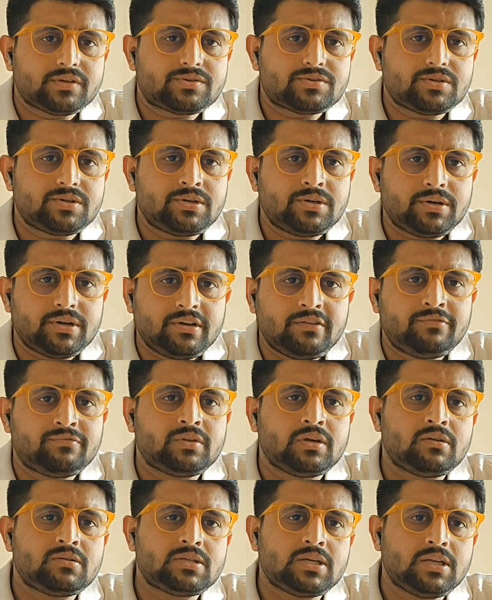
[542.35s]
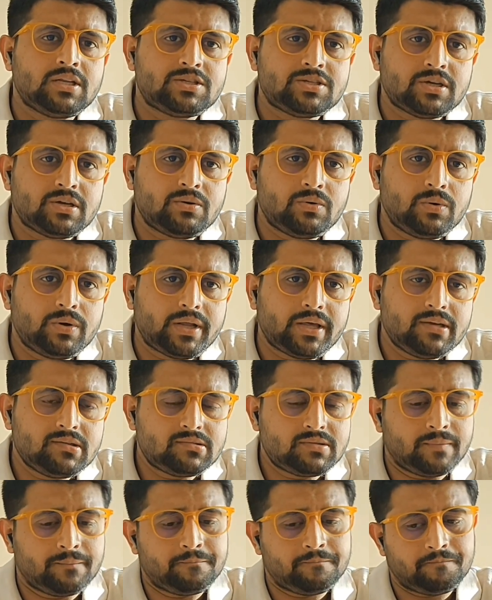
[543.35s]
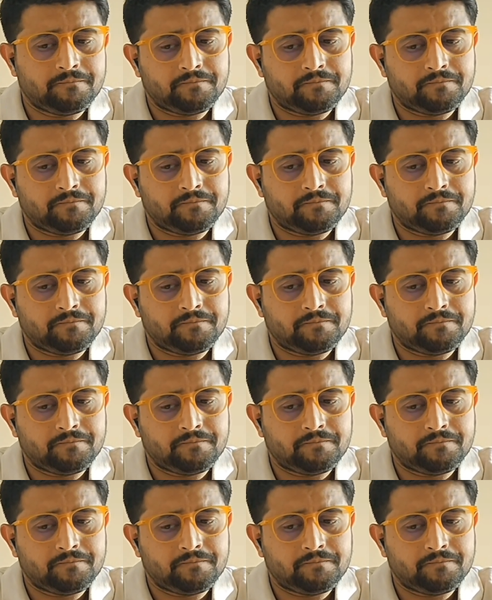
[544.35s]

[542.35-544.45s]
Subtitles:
structure if there is any shareholdings.